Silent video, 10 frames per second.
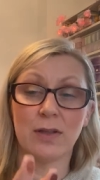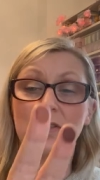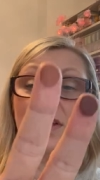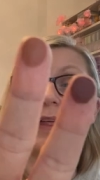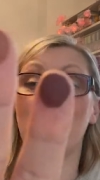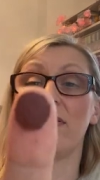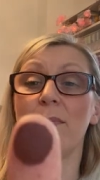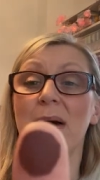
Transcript: So there are the